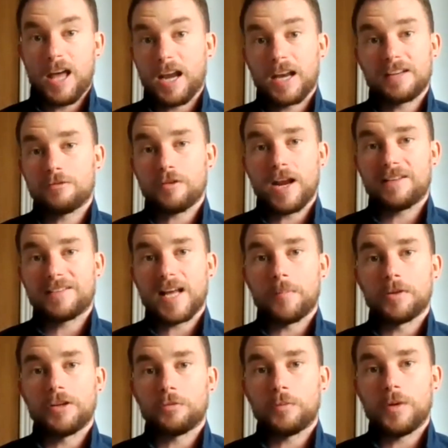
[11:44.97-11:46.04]
And a great
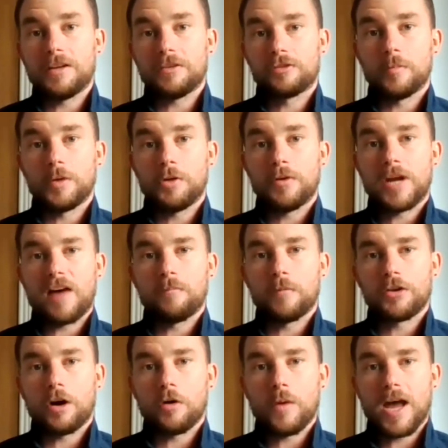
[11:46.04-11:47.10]
example this week is someone who Gavin would
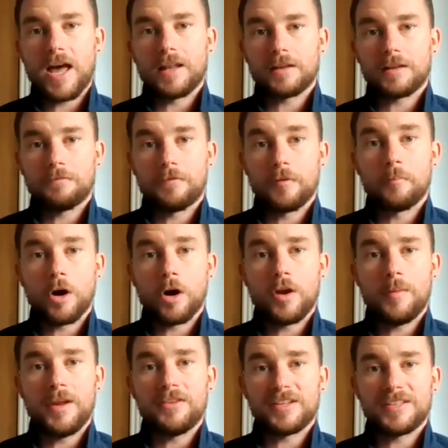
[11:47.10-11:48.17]
know well from
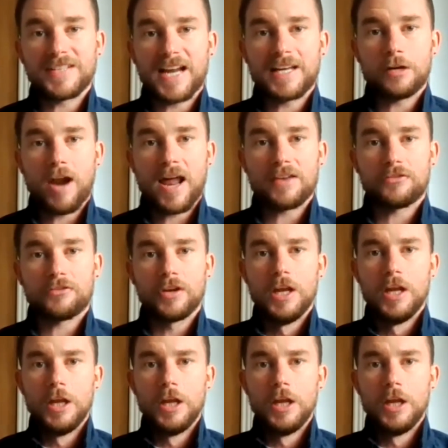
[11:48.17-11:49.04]
Bohemians and Danny Grant,